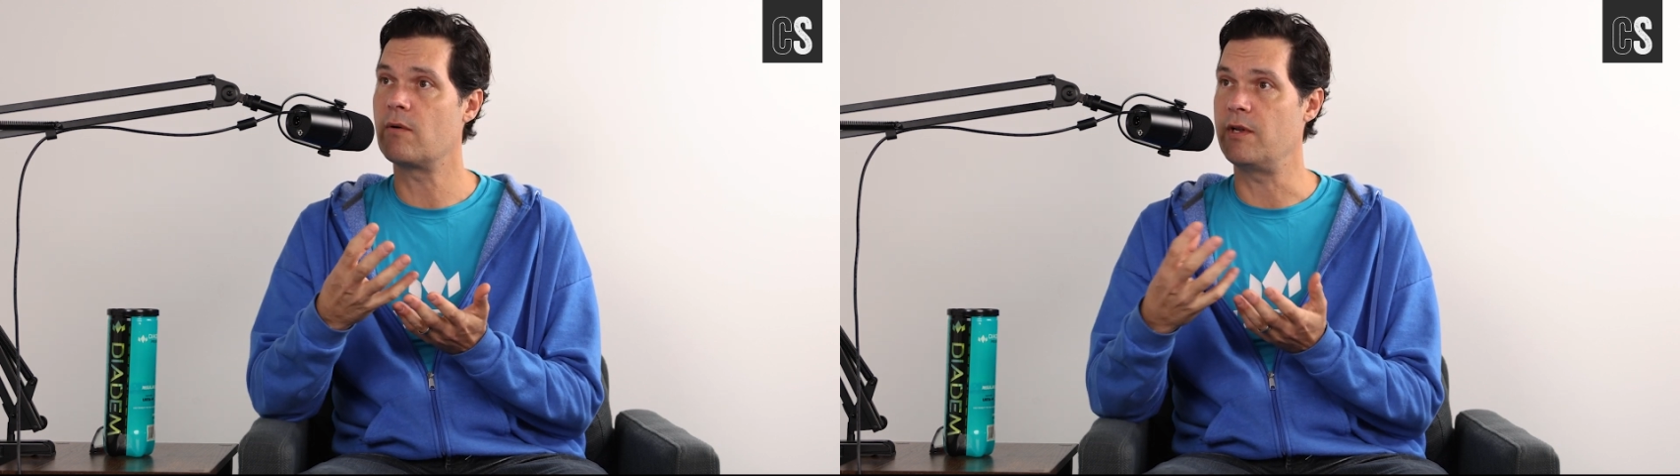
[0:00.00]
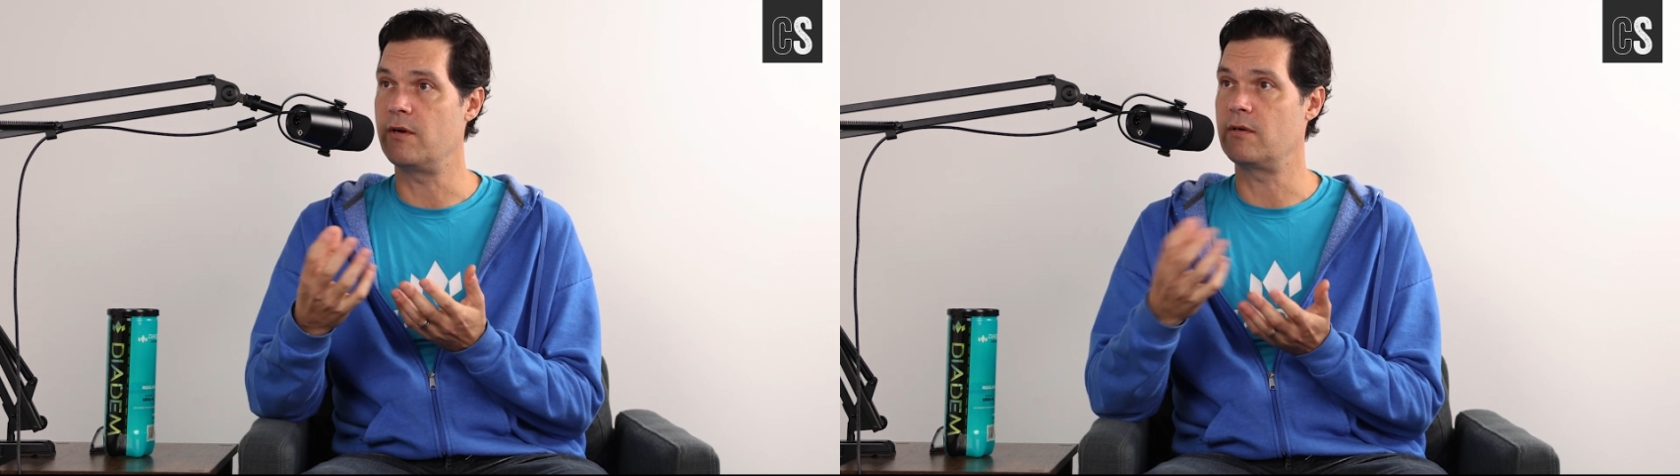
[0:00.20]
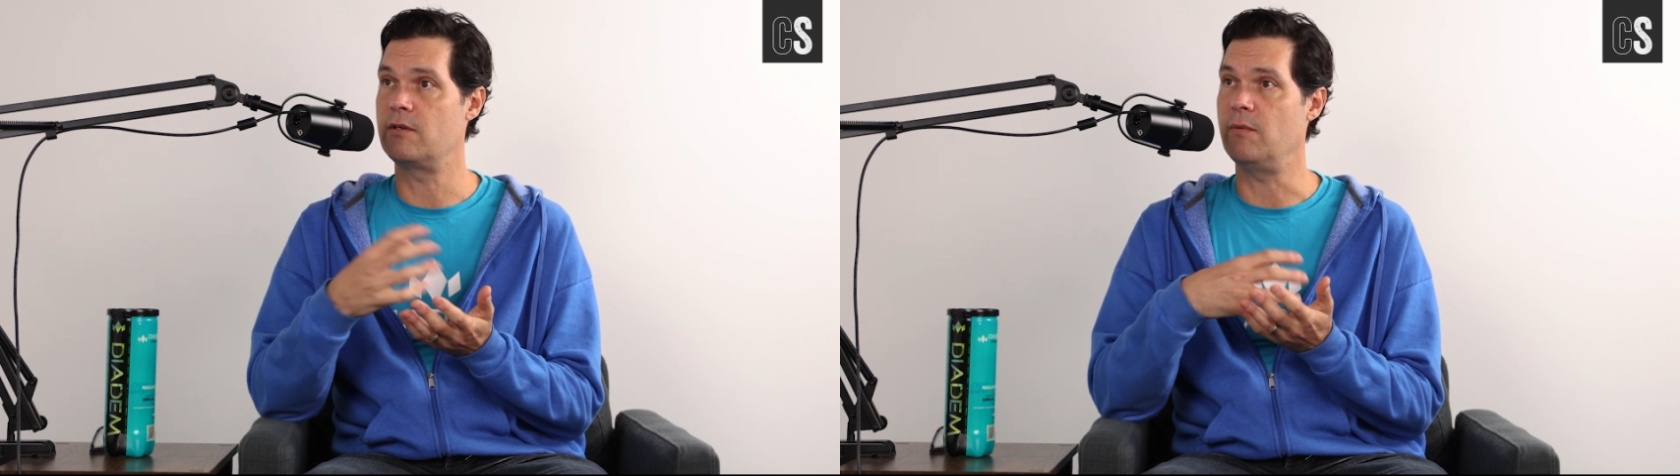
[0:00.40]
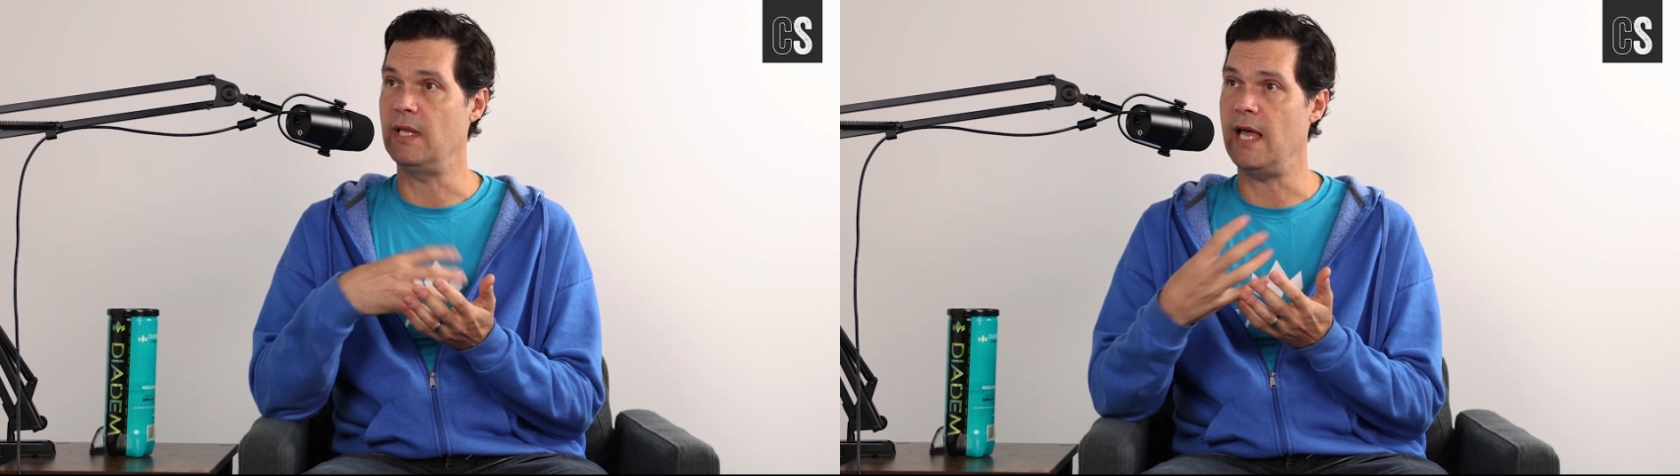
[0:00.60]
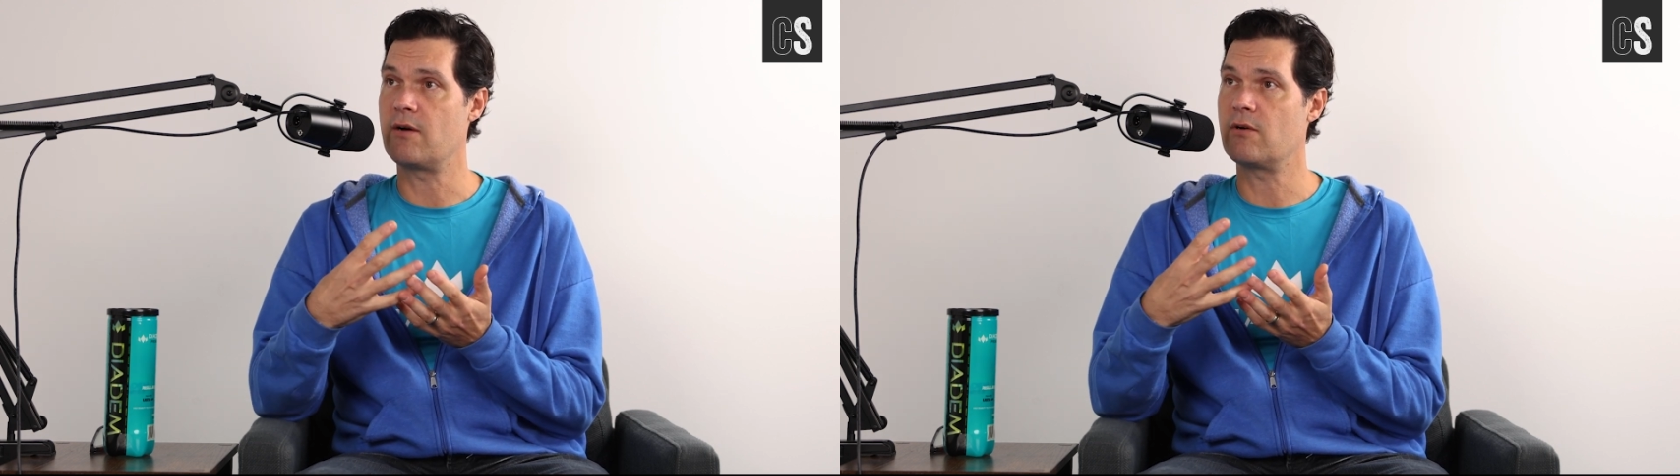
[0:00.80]
when you're doing
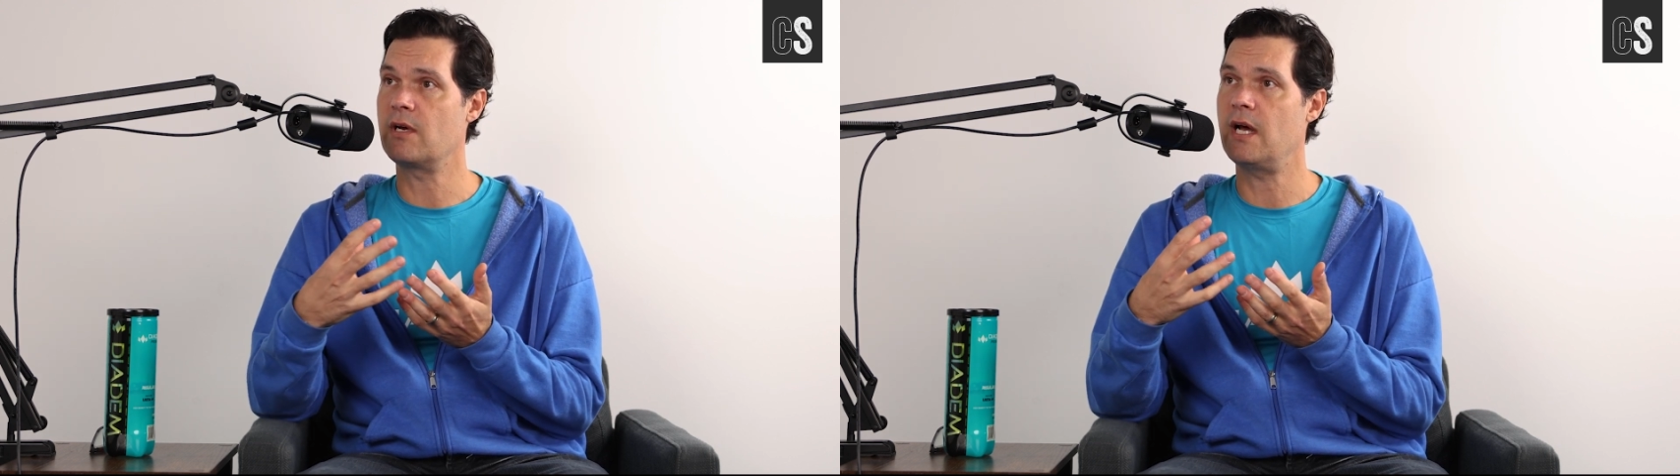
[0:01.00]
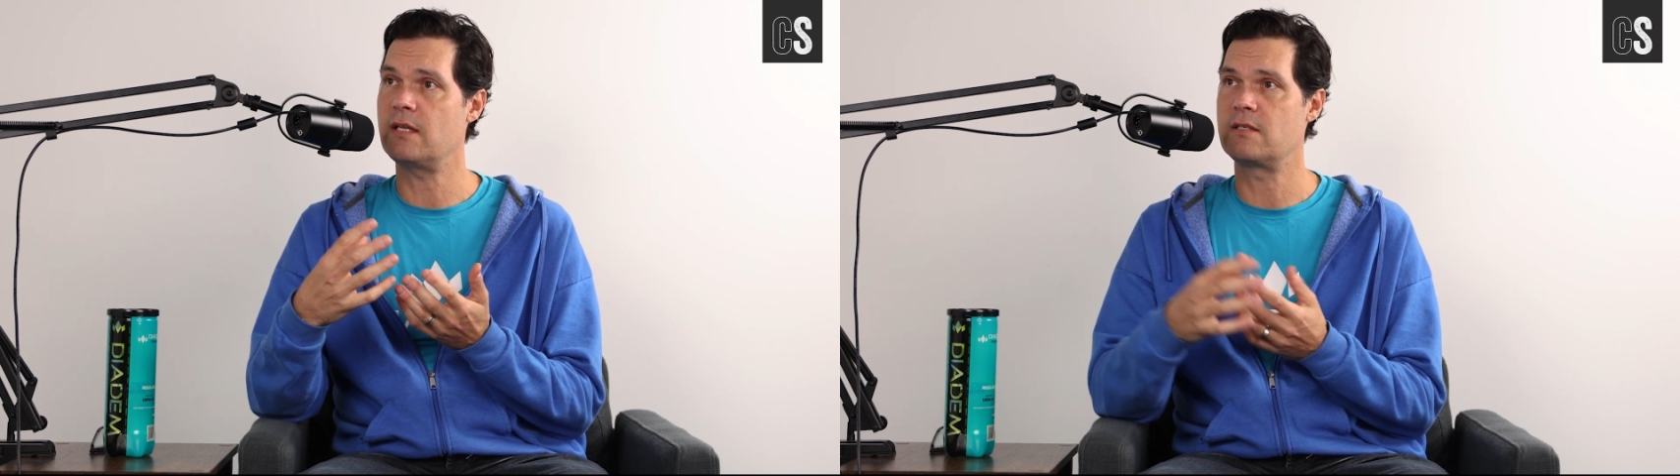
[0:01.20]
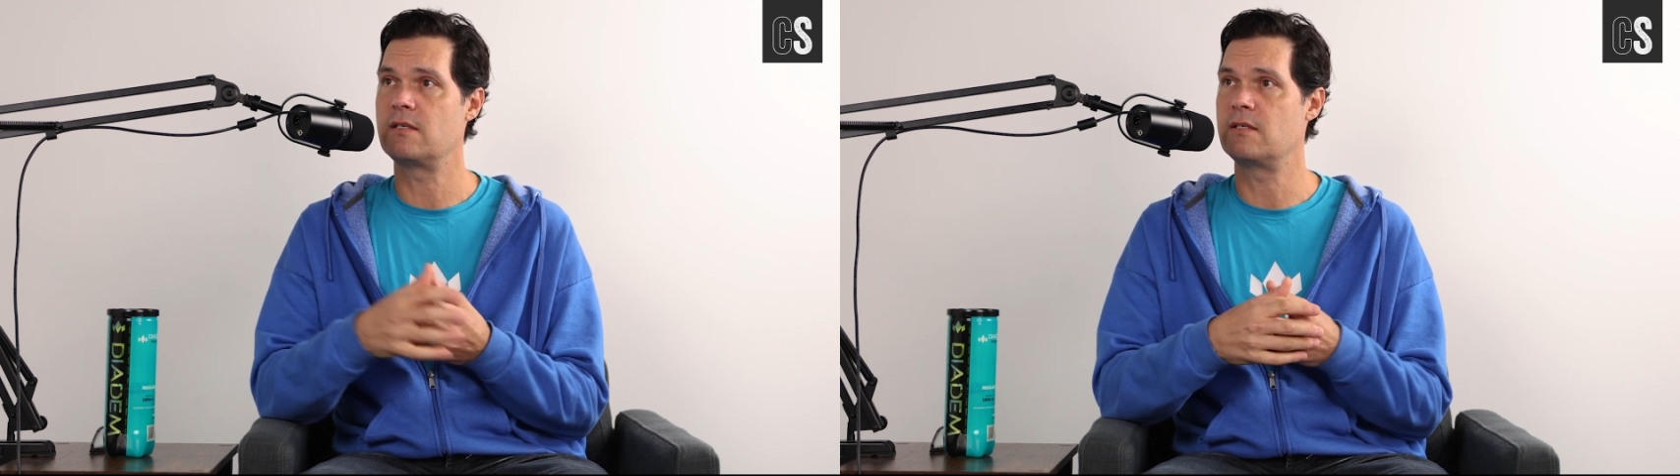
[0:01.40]
lateral cuts.